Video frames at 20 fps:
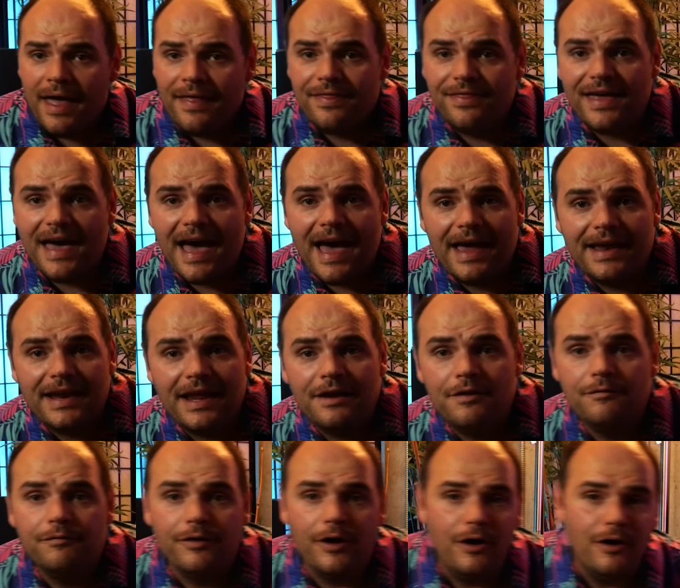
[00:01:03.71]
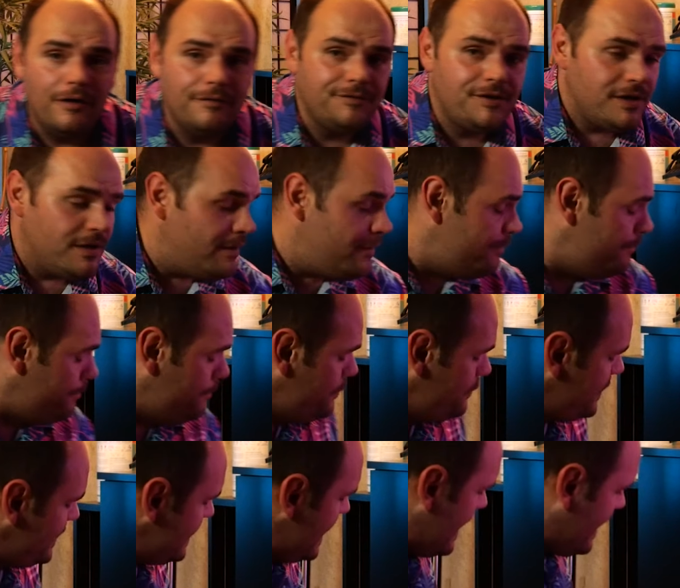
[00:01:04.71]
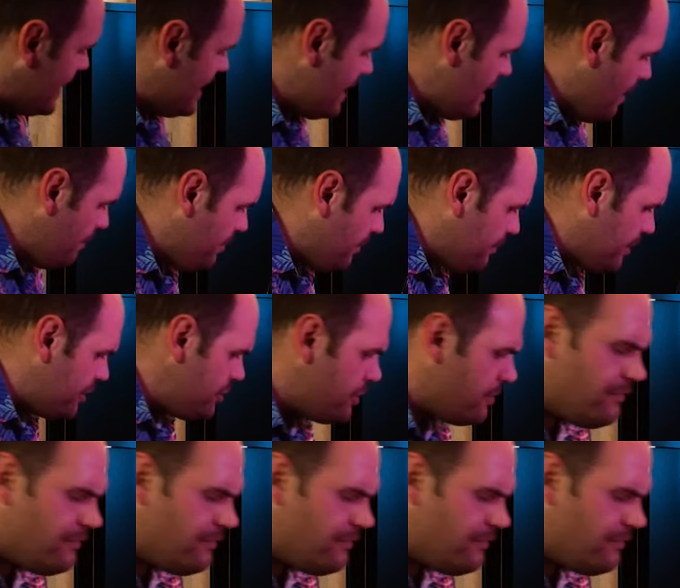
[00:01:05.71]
that involved stacking up a bunch